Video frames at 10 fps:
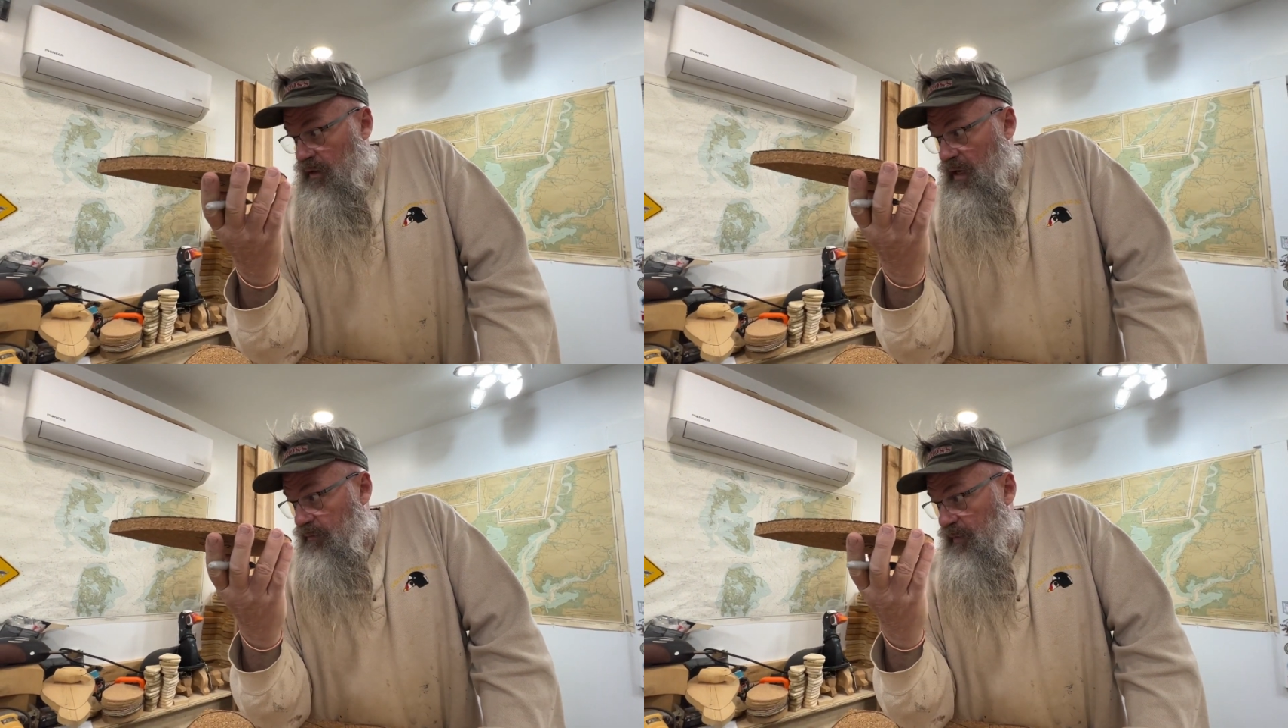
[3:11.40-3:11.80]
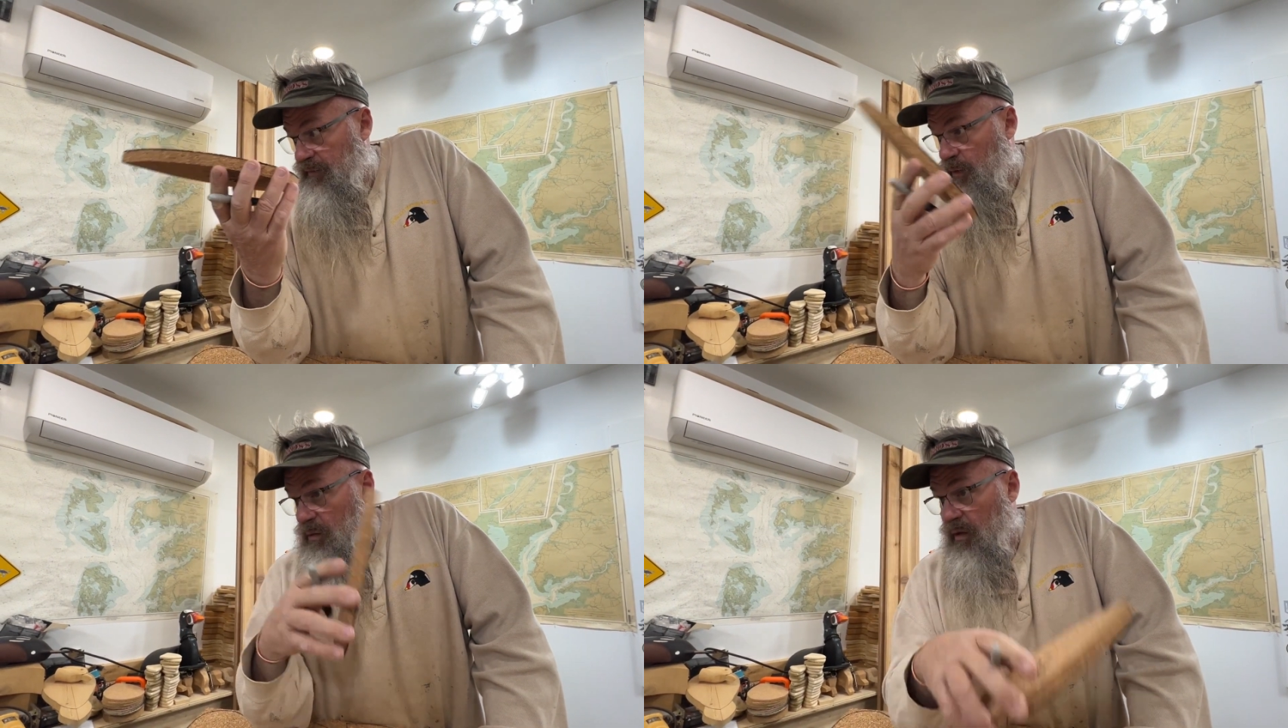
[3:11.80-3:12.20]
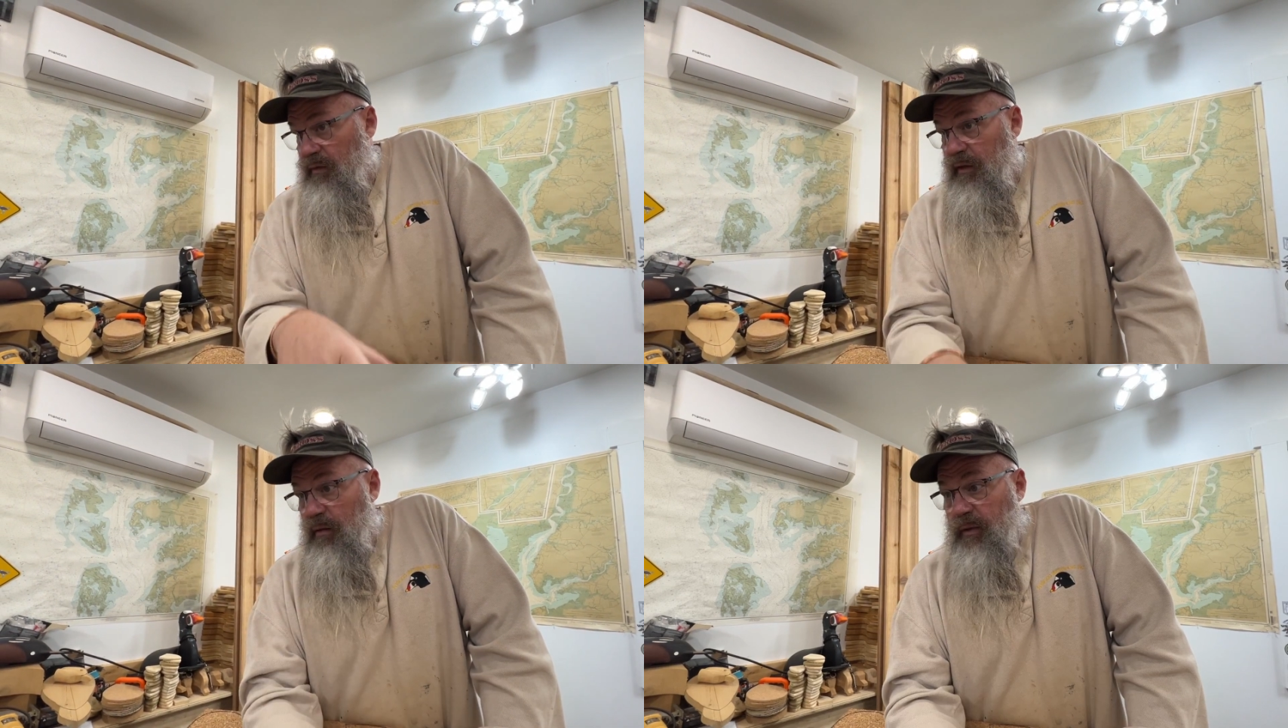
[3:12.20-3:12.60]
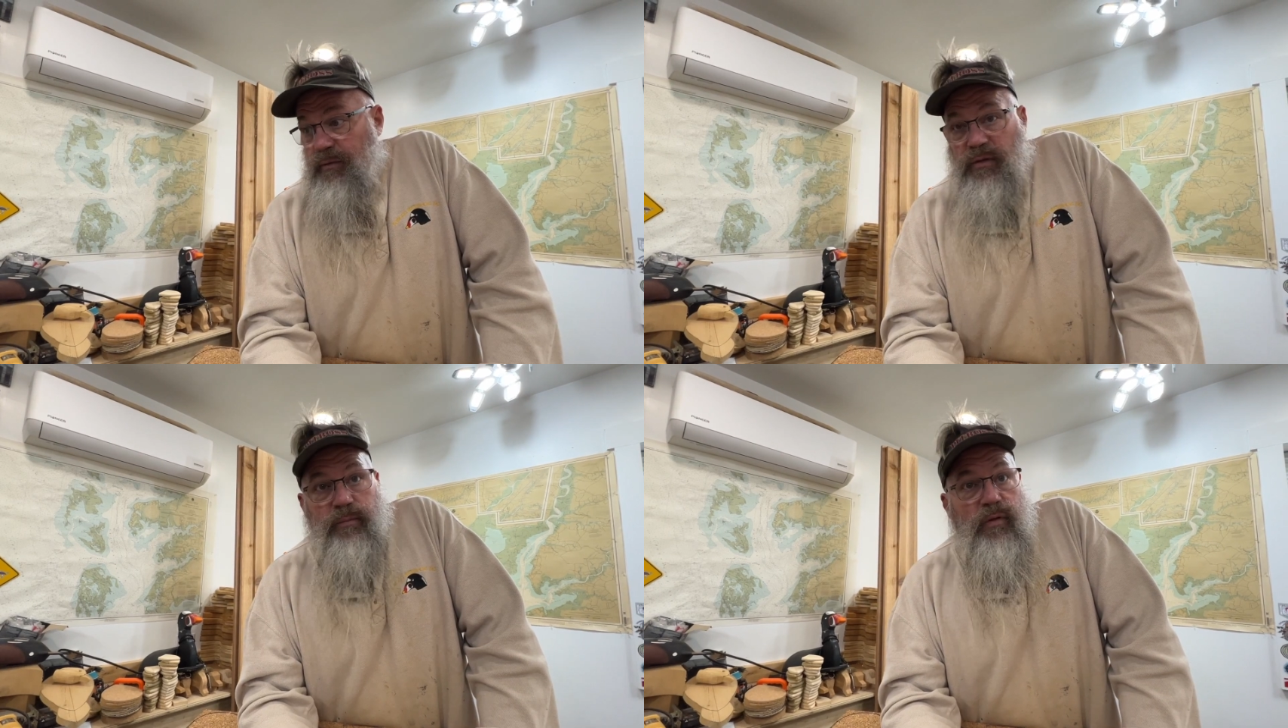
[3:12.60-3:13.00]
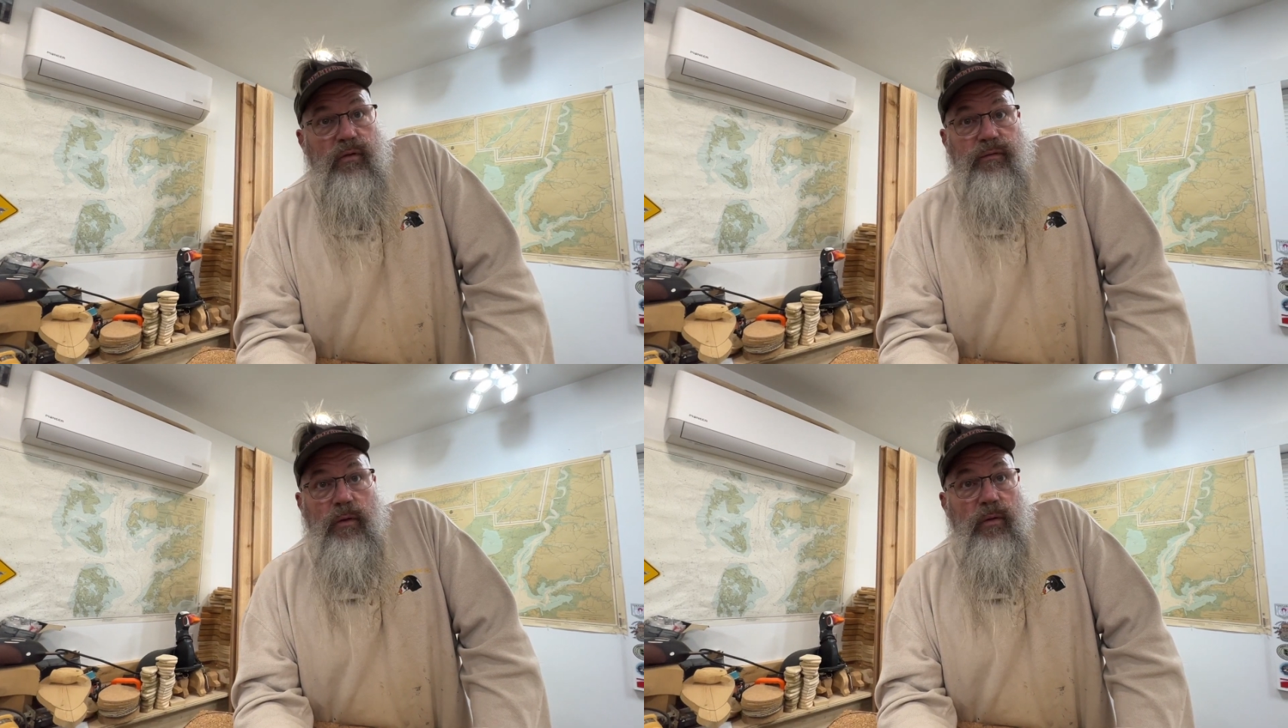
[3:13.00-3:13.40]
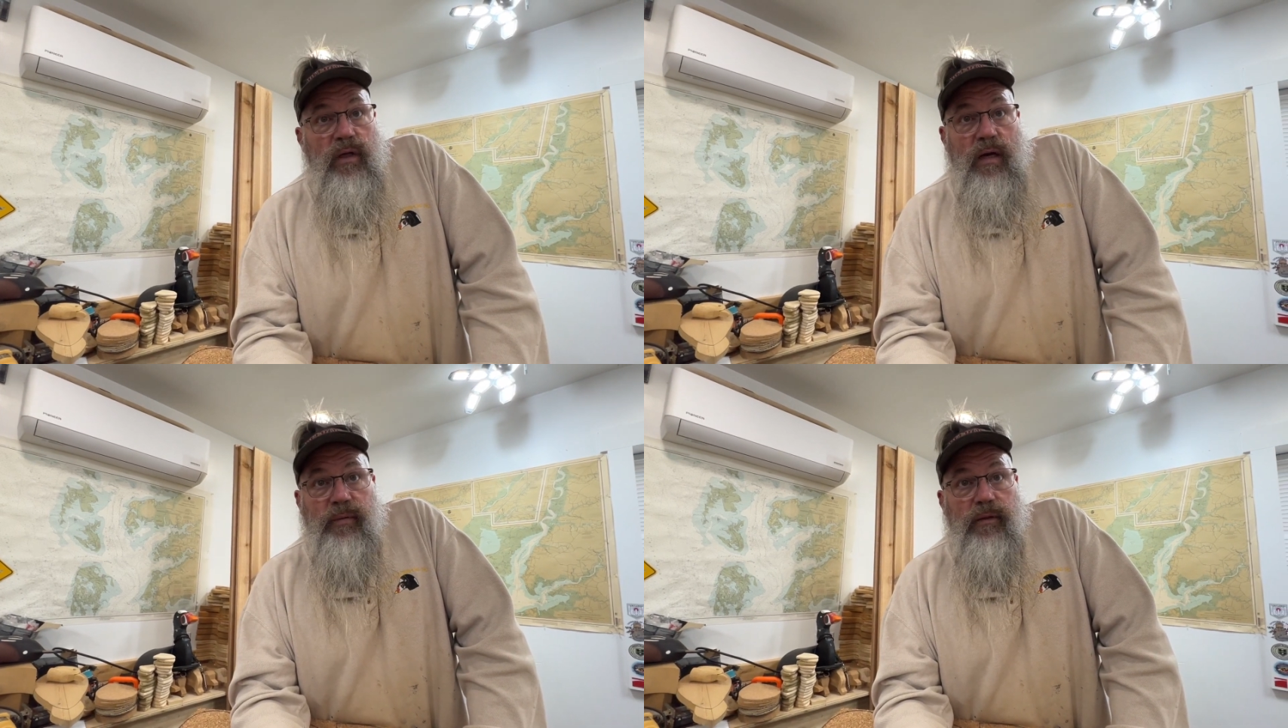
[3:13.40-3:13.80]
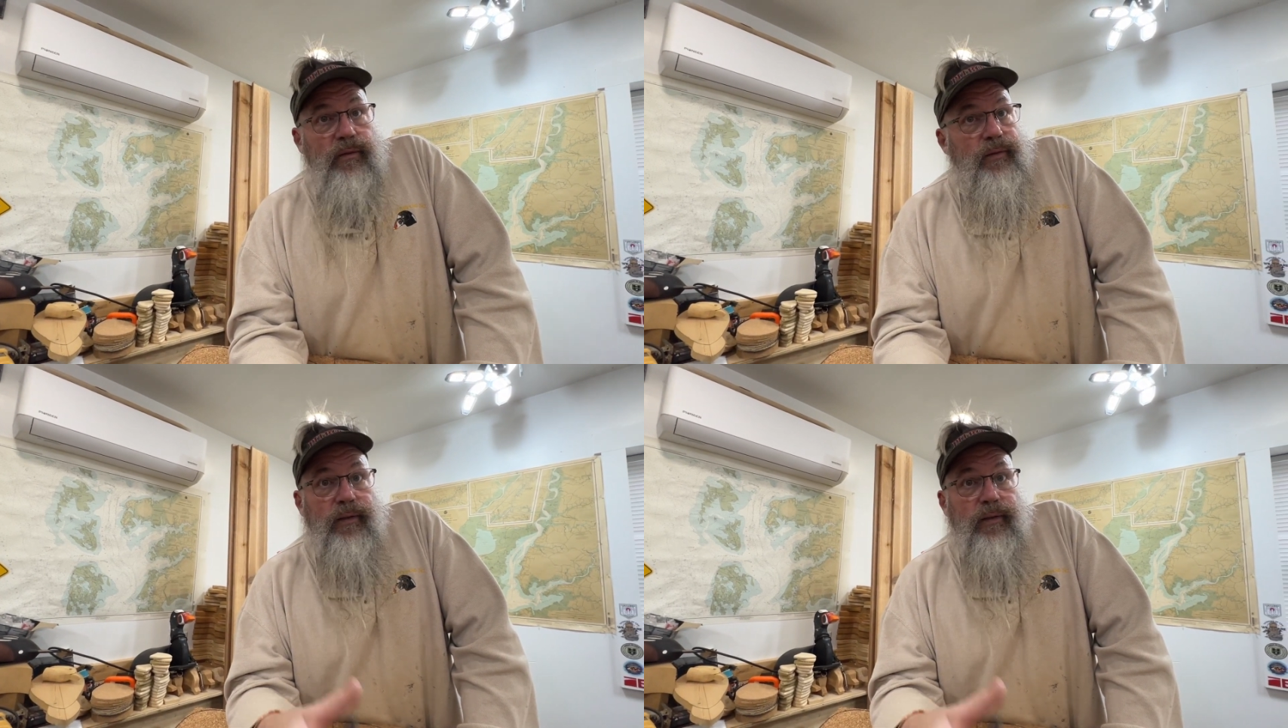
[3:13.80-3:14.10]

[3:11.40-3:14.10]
I have in my folder over there. I might just put on a photocopier.